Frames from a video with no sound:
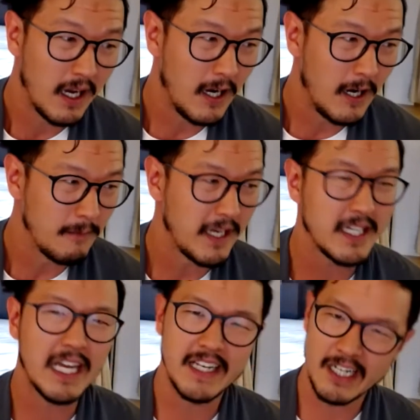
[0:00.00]
um, and
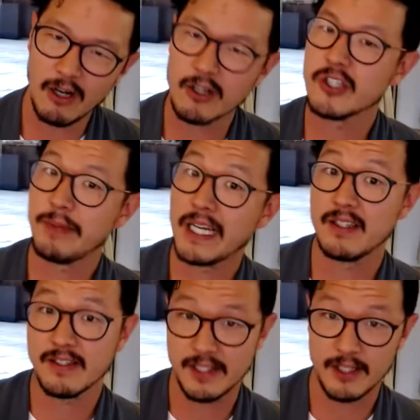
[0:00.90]
again that all goes back to
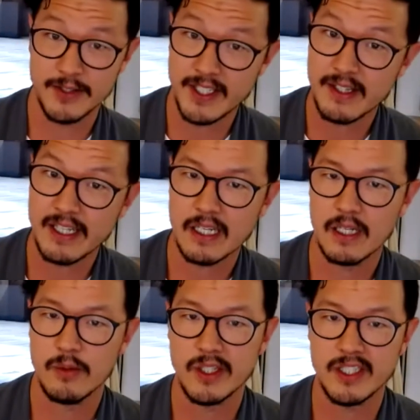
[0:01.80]
the subtlety thing it
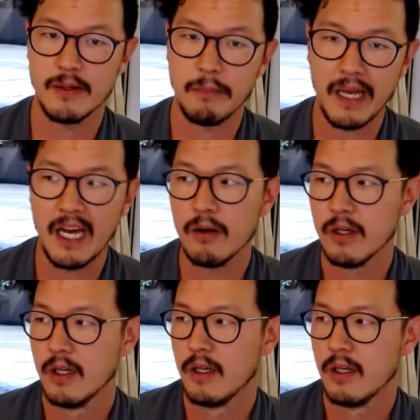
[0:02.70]
wasn't about